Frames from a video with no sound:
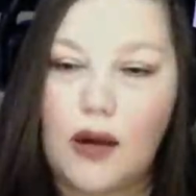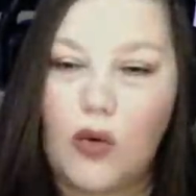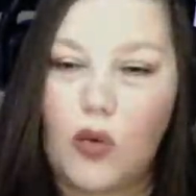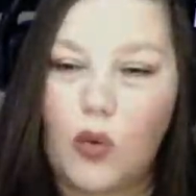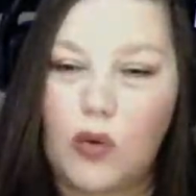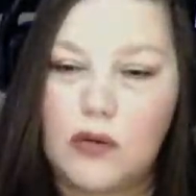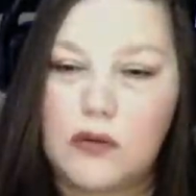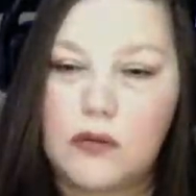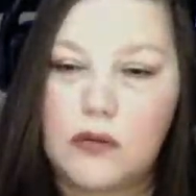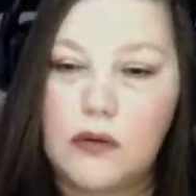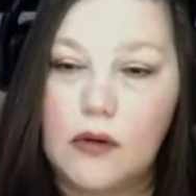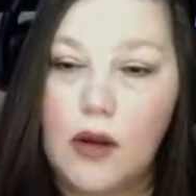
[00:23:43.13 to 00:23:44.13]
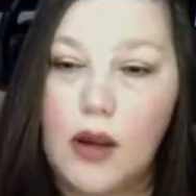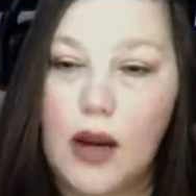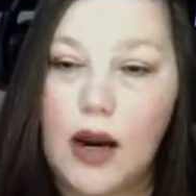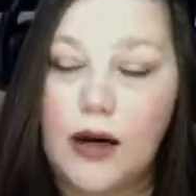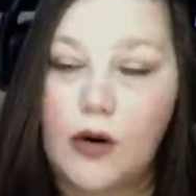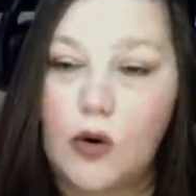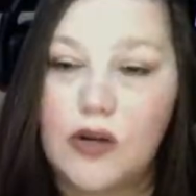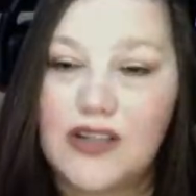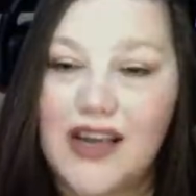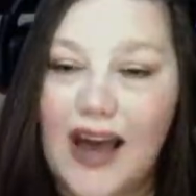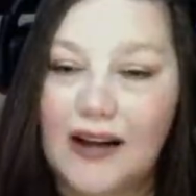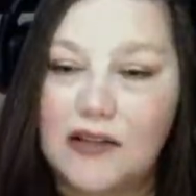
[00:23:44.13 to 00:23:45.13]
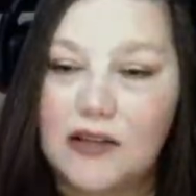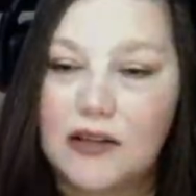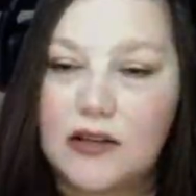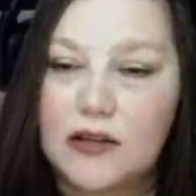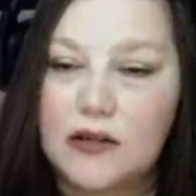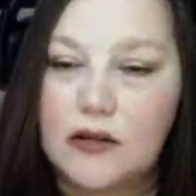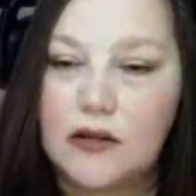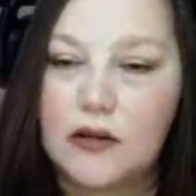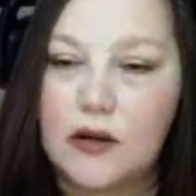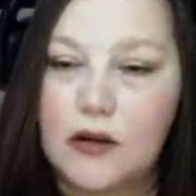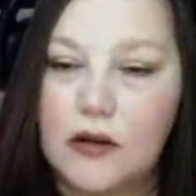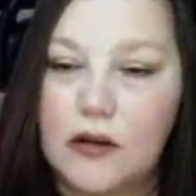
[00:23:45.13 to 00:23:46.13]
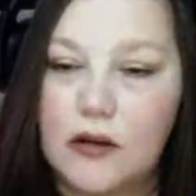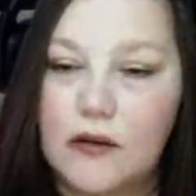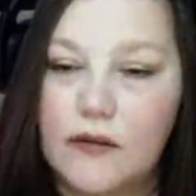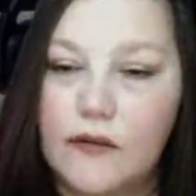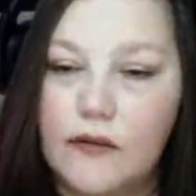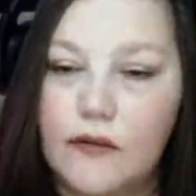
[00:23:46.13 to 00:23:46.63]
and of course, cactus uh,